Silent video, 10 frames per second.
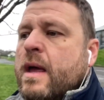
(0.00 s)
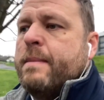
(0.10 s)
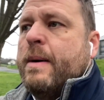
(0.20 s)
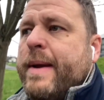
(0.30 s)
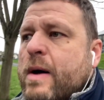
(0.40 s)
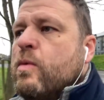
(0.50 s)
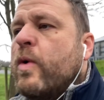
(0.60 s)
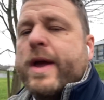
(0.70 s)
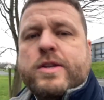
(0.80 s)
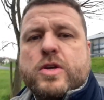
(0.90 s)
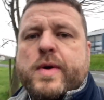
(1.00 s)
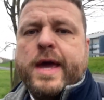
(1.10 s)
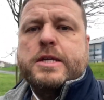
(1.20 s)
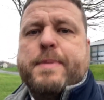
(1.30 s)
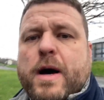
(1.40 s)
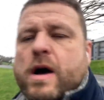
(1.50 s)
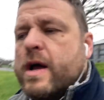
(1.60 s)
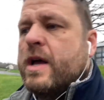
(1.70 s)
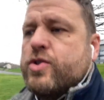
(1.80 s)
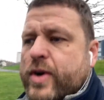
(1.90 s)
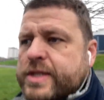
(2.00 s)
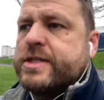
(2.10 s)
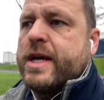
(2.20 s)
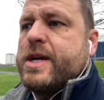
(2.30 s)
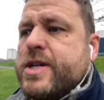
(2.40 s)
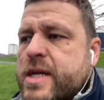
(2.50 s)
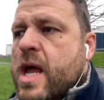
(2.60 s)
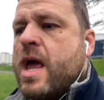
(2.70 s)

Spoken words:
But I'm now walking to Kings Park train station.